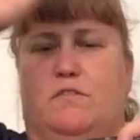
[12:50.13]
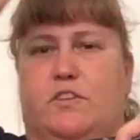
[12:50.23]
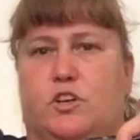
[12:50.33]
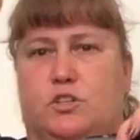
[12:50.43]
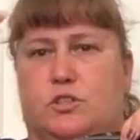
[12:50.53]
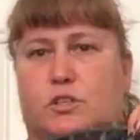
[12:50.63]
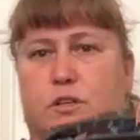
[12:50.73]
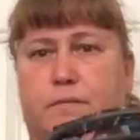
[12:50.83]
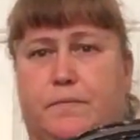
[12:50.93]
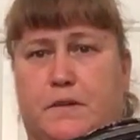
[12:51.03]
vertical
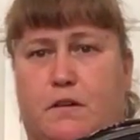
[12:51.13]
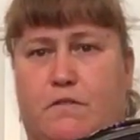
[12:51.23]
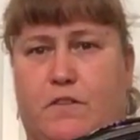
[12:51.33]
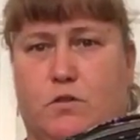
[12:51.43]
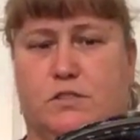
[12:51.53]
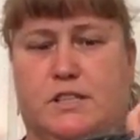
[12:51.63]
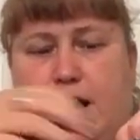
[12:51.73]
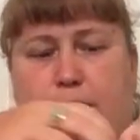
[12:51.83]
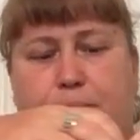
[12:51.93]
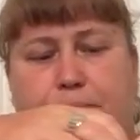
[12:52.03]
phone
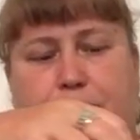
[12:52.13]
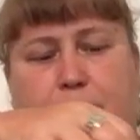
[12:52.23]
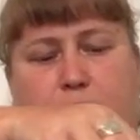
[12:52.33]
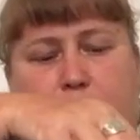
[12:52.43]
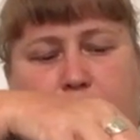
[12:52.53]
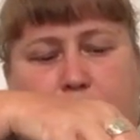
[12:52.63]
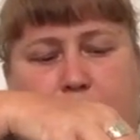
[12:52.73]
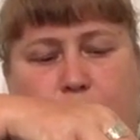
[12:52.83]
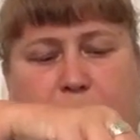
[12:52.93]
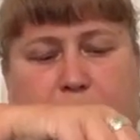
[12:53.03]
slot
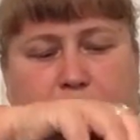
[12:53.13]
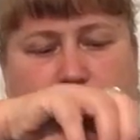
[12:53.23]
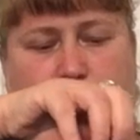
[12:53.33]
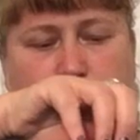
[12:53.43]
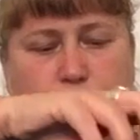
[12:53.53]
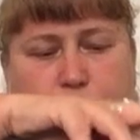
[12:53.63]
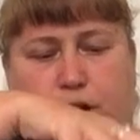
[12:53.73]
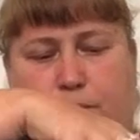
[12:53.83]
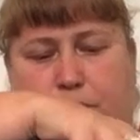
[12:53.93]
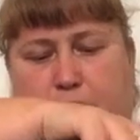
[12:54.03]
and magnetic closure
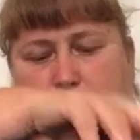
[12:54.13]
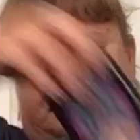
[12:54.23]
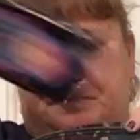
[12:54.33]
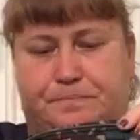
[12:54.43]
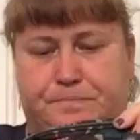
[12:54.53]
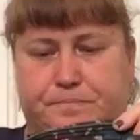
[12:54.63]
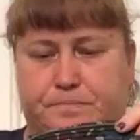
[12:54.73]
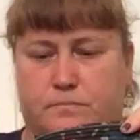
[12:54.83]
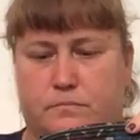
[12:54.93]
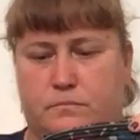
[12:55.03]
up there.
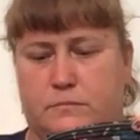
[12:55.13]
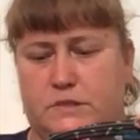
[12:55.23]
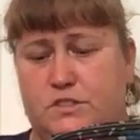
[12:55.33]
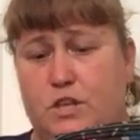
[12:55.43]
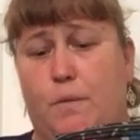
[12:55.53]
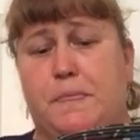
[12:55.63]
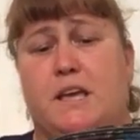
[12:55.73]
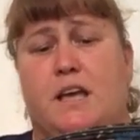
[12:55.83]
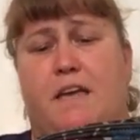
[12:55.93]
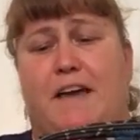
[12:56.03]
So
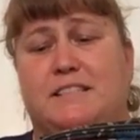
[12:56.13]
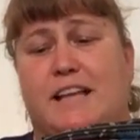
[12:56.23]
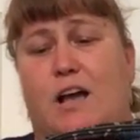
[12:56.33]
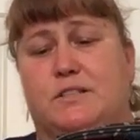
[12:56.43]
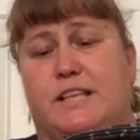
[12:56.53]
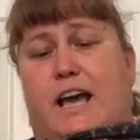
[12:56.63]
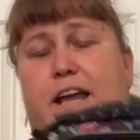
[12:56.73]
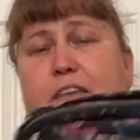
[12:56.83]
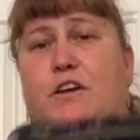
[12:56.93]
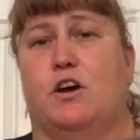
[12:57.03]
that's the outside,
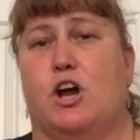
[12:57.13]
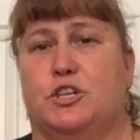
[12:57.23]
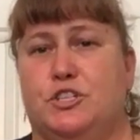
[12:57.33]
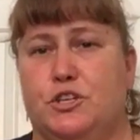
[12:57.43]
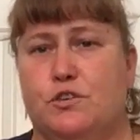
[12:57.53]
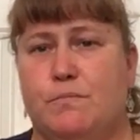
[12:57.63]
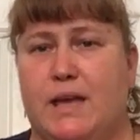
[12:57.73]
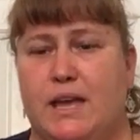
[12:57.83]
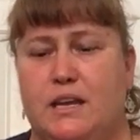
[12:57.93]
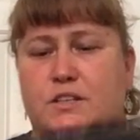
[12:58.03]
and there are two
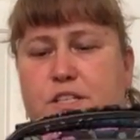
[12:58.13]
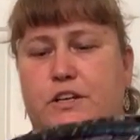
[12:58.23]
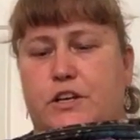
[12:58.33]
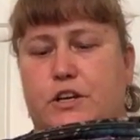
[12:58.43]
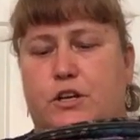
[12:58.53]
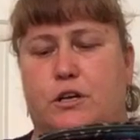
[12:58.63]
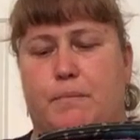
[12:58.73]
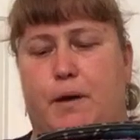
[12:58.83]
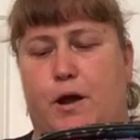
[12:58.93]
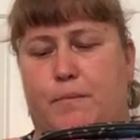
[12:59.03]
main interior
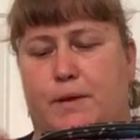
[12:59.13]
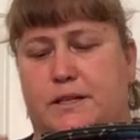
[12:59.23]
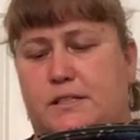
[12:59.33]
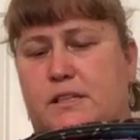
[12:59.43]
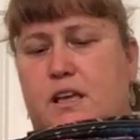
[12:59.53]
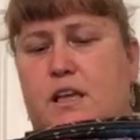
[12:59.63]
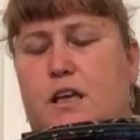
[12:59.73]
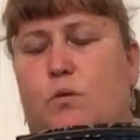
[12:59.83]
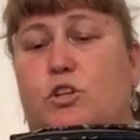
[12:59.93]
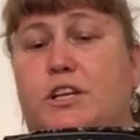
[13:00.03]
compartments.
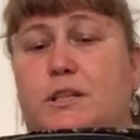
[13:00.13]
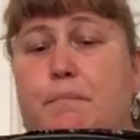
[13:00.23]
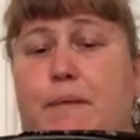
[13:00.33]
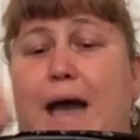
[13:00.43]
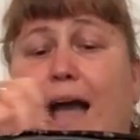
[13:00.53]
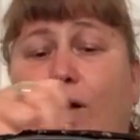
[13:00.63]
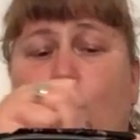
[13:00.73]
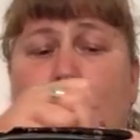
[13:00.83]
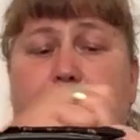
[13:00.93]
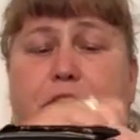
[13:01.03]
We'll look at the back
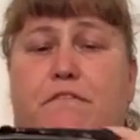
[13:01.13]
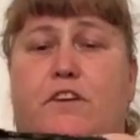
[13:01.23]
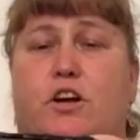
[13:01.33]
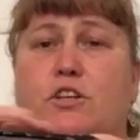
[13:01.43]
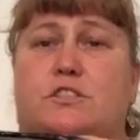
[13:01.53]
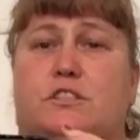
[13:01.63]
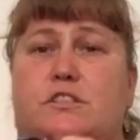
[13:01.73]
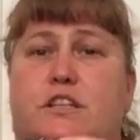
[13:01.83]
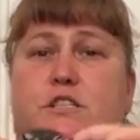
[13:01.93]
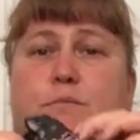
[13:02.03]
one first. So
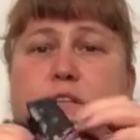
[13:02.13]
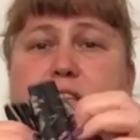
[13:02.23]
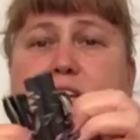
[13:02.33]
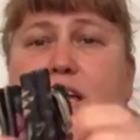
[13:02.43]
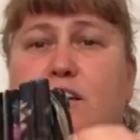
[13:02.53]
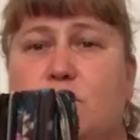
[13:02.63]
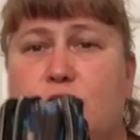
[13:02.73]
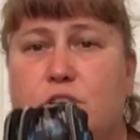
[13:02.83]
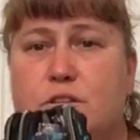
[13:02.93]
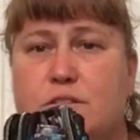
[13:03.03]
they split the
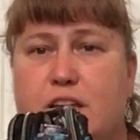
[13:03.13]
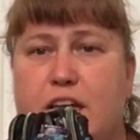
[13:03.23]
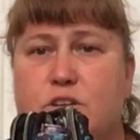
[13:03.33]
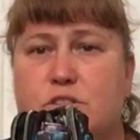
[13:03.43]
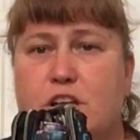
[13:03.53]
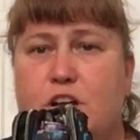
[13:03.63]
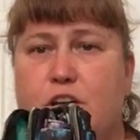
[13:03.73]
handle. The handle's there, you